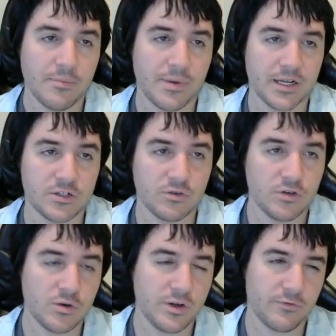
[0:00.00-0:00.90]
But I don't
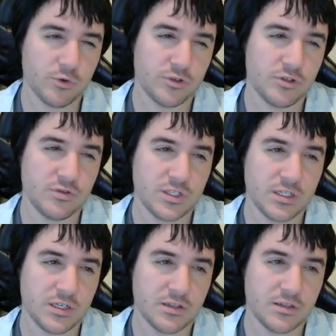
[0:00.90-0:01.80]
know if we're
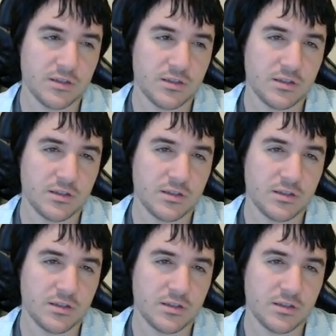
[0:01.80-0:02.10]
using